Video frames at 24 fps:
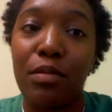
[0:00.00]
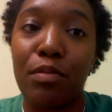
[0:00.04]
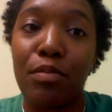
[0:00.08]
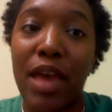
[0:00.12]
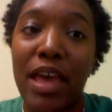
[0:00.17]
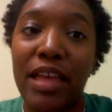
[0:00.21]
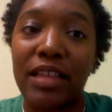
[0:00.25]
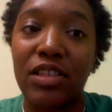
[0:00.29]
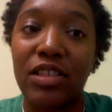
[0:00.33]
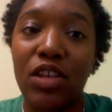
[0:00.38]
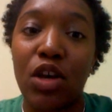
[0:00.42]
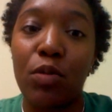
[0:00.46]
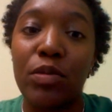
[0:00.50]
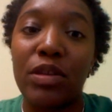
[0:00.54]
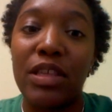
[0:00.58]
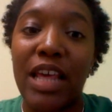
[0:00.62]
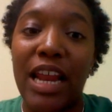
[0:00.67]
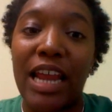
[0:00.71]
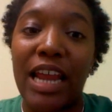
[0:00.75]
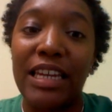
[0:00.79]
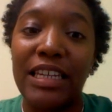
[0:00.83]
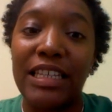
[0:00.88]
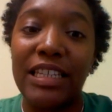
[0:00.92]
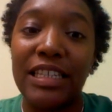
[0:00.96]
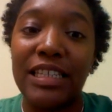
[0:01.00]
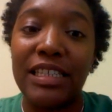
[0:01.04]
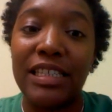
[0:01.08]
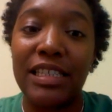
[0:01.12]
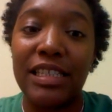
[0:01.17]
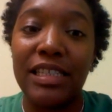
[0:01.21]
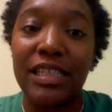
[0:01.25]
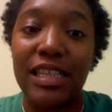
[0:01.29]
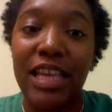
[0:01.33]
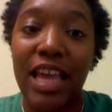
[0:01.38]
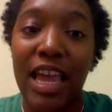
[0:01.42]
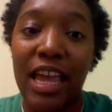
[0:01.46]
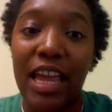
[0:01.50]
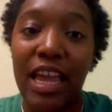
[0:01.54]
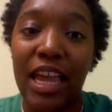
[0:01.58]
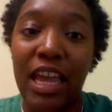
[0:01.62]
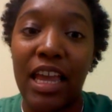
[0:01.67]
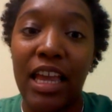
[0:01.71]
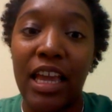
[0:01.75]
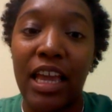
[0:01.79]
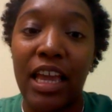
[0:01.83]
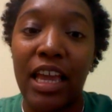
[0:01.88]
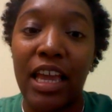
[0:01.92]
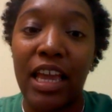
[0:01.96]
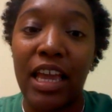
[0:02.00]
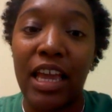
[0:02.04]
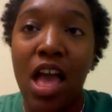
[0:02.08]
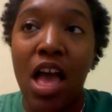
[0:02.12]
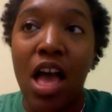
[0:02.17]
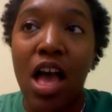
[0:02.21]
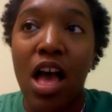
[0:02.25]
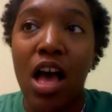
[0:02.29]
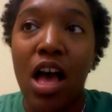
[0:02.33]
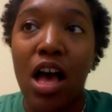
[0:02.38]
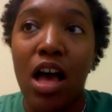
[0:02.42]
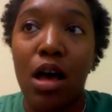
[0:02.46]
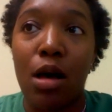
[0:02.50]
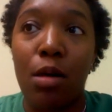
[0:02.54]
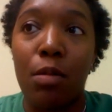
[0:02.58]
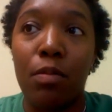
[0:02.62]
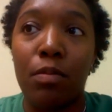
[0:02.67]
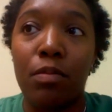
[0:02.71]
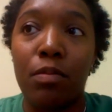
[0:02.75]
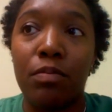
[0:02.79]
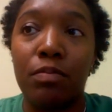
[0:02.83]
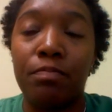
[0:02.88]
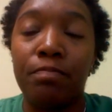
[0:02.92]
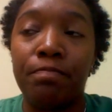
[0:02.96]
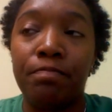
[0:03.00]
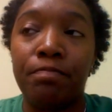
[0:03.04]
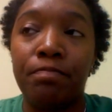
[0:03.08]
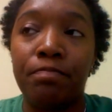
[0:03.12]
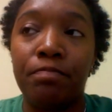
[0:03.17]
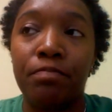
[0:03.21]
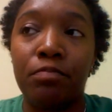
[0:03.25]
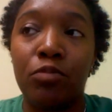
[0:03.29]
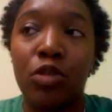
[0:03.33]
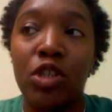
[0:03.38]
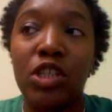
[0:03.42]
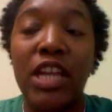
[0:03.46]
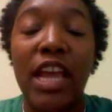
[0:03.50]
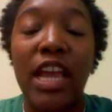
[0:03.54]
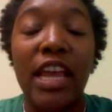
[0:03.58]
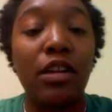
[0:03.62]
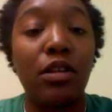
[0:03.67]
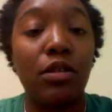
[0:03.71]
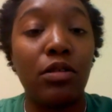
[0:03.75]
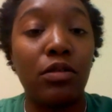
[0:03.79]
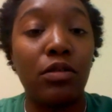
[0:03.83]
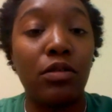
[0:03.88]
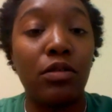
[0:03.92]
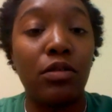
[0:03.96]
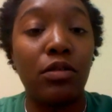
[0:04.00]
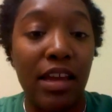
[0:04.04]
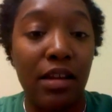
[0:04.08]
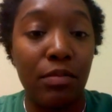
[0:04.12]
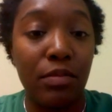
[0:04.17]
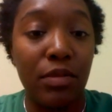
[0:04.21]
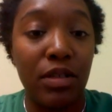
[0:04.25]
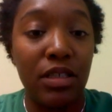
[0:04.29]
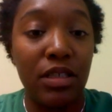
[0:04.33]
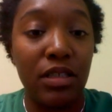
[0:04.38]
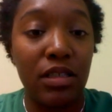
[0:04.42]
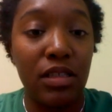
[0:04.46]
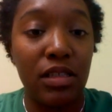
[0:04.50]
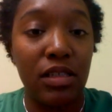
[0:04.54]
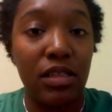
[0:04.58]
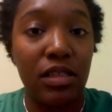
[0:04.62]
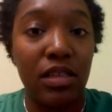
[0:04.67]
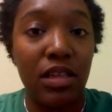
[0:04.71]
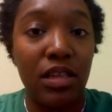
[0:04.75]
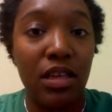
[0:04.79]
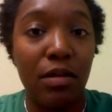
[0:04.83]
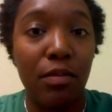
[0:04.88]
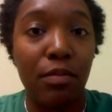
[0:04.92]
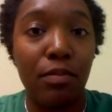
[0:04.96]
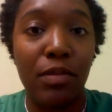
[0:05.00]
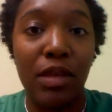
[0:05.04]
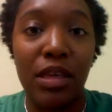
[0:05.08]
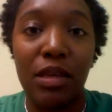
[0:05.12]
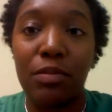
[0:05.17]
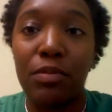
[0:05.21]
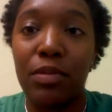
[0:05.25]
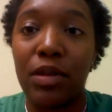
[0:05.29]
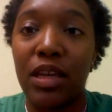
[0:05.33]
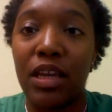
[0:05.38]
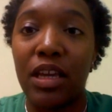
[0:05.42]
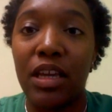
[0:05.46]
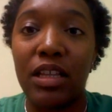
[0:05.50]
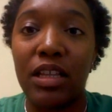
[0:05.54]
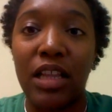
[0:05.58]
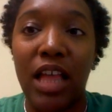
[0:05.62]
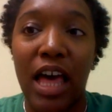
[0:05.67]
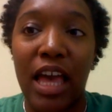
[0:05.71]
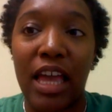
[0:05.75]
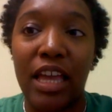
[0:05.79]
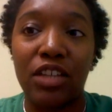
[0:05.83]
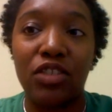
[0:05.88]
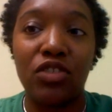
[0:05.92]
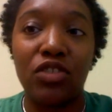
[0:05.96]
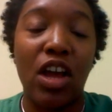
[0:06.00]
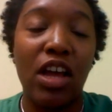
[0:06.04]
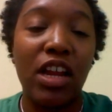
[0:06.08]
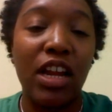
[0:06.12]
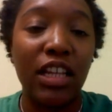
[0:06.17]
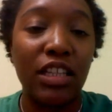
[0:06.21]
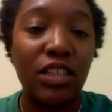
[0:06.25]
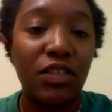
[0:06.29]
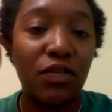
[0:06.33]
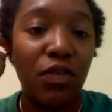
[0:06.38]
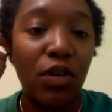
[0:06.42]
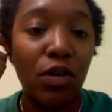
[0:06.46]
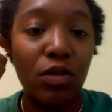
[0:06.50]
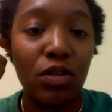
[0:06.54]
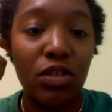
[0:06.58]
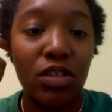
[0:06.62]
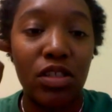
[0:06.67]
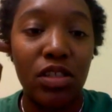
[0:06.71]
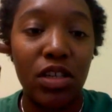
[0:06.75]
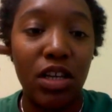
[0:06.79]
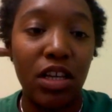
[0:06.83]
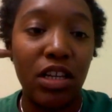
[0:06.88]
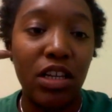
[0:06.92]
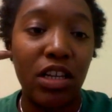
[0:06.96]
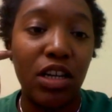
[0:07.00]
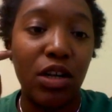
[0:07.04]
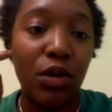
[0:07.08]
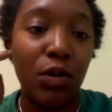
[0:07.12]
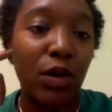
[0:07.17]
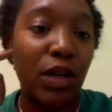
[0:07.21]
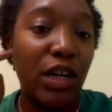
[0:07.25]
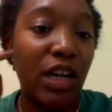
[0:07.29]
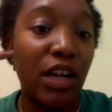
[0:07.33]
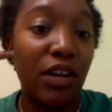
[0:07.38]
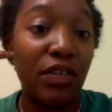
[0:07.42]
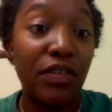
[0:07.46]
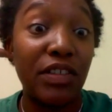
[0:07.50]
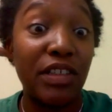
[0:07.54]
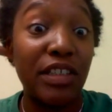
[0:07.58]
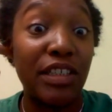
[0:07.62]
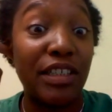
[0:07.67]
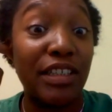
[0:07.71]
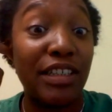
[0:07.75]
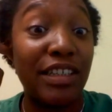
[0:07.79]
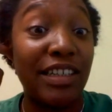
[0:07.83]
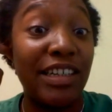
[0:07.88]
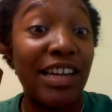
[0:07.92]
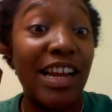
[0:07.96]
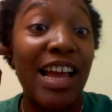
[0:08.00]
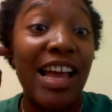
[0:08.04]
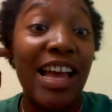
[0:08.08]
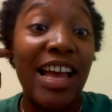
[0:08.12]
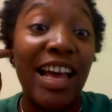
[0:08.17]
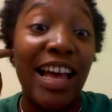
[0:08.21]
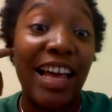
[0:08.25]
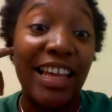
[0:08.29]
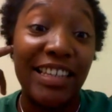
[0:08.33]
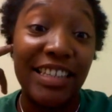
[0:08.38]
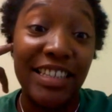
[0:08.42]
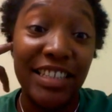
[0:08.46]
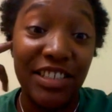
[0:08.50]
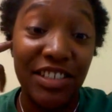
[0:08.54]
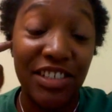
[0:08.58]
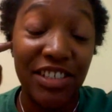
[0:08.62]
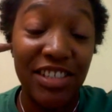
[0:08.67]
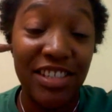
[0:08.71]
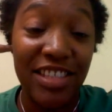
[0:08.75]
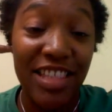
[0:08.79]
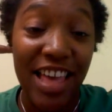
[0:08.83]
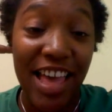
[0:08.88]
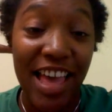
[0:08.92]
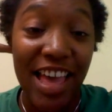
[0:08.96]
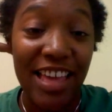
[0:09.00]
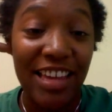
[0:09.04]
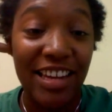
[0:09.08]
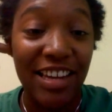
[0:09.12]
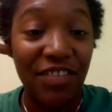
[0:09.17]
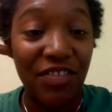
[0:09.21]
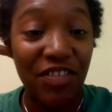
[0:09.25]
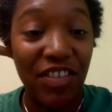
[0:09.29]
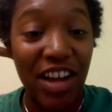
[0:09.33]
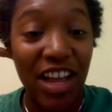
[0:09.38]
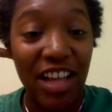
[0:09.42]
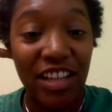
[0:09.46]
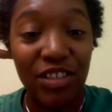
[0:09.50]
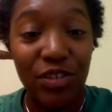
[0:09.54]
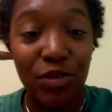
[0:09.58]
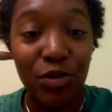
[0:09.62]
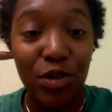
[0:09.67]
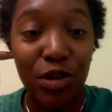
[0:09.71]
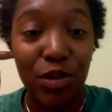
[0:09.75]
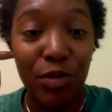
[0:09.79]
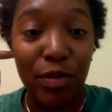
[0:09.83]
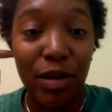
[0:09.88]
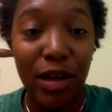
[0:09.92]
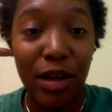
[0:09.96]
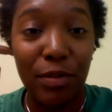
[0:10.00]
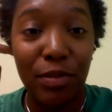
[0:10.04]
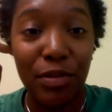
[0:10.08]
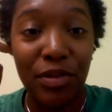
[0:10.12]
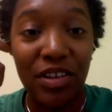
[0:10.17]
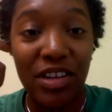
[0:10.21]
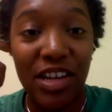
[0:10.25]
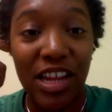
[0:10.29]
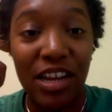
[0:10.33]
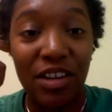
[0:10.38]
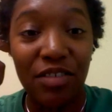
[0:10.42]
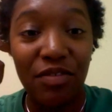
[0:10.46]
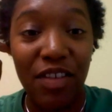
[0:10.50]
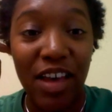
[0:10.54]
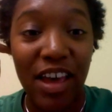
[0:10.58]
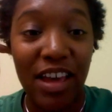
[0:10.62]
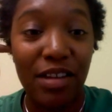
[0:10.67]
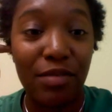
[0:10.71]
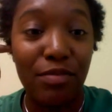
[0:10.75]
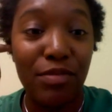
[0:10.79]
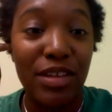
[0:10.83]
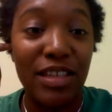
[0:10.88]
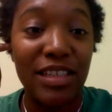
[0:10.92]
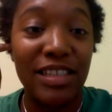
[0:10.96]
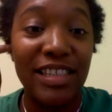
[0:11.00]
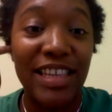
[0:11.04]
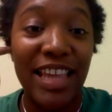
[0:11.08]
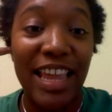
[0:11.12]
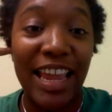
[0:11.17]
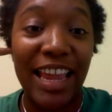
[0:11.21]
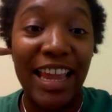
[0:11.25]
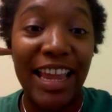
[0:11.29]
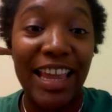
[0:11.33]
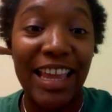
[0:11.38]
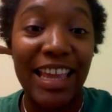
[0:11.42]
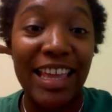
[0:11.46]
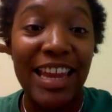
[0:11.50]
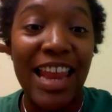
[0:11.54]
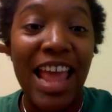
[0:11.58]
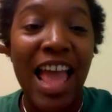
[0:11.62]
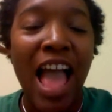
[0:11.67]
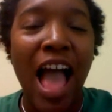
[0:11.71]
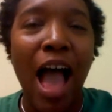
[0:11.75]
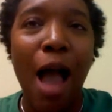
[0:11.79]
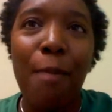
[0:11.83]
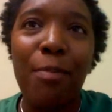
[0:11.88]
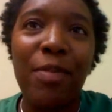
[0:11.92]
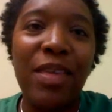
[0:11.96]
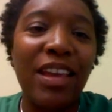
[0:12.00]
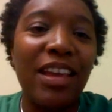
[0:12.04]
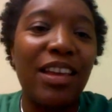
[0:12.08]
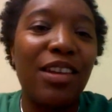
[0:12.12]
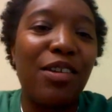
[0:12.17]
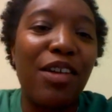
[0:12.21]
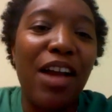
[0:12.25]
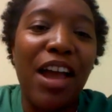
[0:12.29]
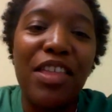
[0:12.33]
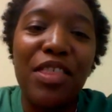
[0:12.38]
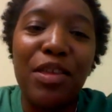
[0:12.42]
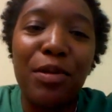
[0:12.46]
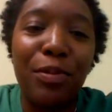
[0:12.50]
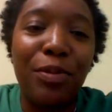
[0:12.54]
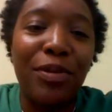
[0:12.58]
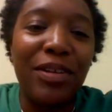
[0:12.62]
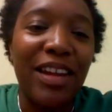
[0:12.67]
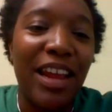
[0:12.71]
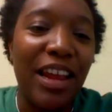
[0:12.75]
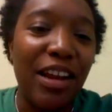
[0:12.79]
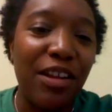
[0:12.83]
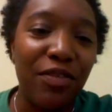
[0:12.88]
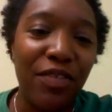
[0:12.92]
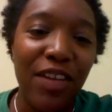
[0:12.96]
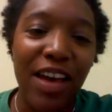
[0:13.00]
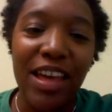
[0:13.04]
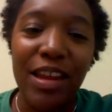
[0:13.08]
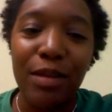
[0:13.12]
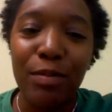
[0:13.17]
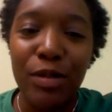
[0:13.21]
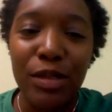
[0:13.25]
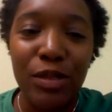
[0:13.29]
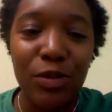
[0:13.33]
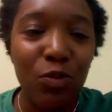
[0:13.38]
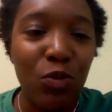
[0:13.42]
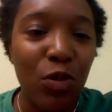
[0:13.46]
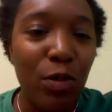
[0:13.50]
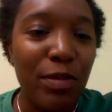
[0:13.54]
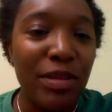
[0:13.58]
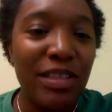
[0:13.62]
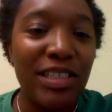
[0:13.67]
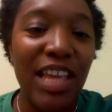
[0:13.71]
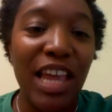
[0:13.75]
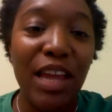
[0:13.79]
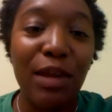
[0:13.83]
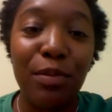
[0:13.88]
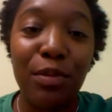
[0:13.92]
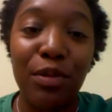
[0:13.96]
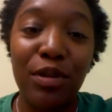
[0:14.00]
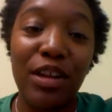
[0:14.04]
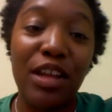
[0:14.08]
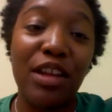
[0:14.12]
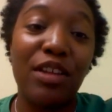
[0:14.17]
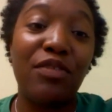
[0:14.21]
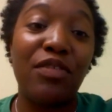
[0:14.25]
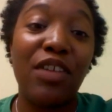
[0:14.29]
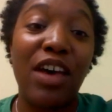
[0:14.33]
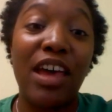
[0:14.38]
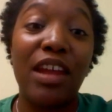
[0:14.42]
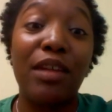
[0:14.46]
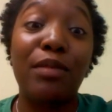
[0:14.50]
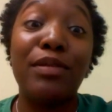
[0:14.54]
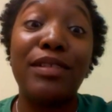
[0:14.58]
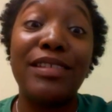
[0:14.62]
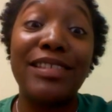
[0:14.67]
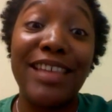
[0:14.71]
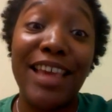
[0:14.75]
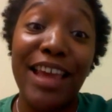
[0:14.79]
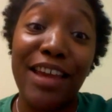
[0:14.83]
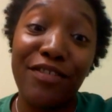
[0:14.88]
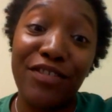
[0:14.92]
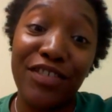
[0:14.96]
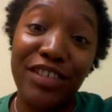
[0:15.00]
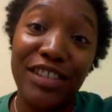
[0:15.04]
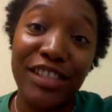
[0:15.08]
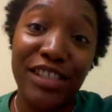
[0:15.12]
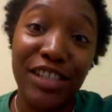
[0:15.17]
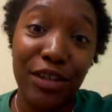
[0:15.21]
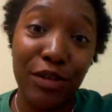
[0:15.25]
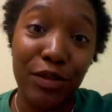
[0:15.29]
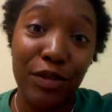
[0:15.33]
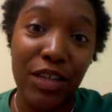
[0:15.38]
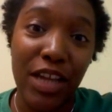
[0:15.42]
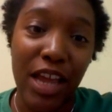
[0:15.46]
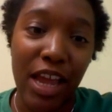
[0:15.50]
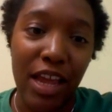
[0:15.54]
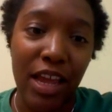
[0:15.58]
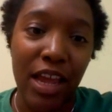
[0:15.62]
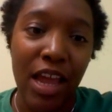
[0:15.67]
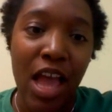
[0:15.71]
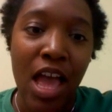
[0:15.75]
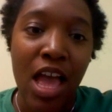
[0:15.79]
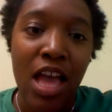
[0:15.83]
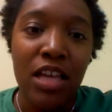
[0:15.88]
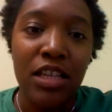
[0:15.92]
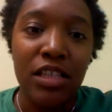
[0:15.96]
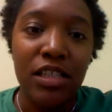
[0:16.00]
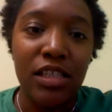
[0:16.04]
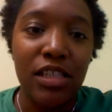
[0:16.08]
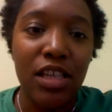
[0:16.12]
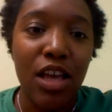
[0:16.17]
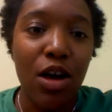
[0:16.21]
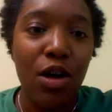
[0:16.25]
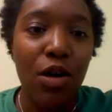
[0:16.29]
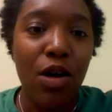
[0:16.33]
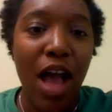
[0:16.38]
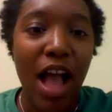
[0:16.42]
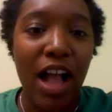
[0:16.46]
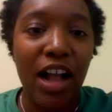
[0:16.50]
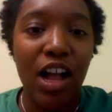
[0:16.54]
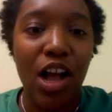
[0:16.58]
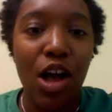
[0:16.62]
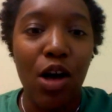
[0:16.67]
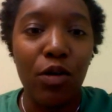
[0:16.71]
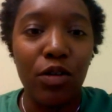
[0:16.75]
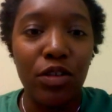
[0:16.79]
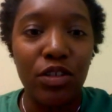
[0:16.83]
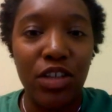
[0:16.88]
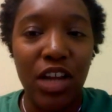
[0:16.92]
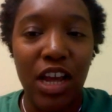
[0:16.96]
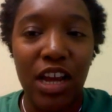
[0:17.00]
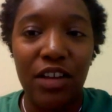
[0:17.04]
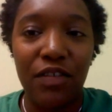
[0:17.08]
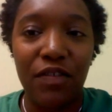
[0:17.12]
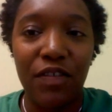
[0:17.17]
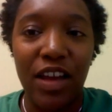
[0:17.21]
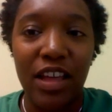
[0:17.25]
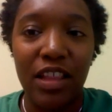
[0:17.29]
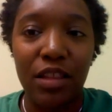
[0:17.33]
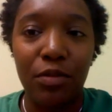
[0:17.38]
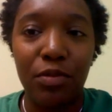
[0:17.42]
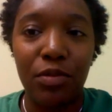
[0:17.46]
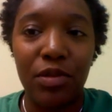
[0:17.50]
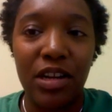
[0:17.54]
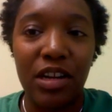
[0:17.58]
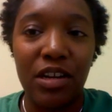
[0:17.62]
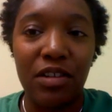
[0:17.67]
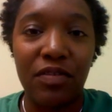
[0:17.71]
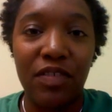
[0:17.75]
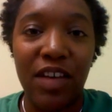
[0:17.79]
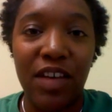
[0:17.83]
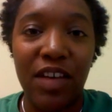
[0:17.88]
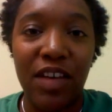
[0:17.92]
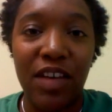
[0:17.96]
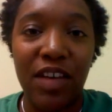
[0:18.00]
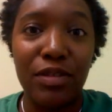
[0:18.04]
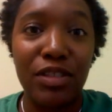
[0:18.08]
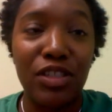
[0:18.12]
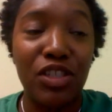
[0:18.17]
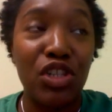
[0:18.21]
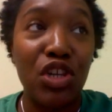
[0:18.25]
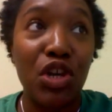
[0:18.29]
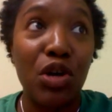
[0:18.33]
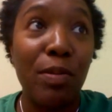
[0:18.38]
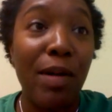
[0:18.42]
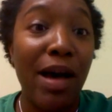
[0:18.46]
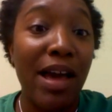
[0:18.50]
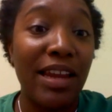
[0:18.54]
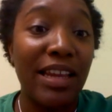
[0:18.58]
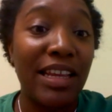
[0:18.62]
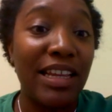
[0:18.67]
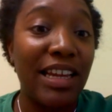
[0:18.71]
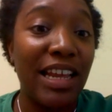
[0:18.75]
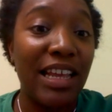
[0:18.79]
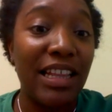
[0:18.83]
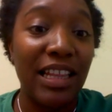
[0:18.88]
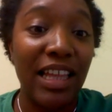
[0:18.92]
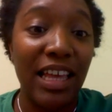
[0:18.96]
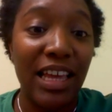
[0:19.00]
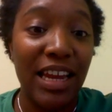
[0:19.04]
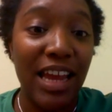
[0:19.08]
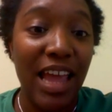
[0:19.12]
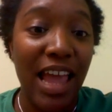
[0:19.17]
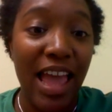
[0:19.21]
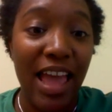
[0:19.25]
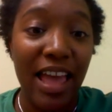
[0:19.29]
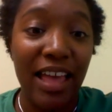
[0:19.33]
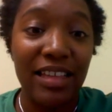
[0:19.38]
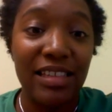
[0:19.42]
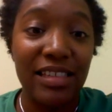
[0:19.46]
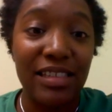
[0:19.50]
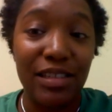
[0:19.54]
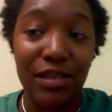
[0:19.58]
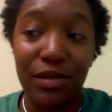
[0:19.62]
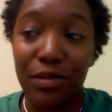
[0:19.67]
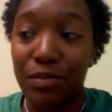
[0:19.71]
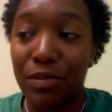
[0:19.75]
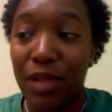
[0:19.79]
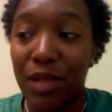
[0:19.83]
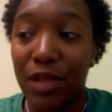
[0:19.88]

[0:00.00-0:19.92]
Matt told me that I needed to take prenatal vitamins. Me being like, trying not to focus on it or whatever, I did just that, and I forgot to order my prenatal vitamins, and I'm thinking, okay, they're prenatal vitamins. Women take prenatal vitamins every single day. So I go and try to find the prenatal vitamins. Nobody in Atlanta has them.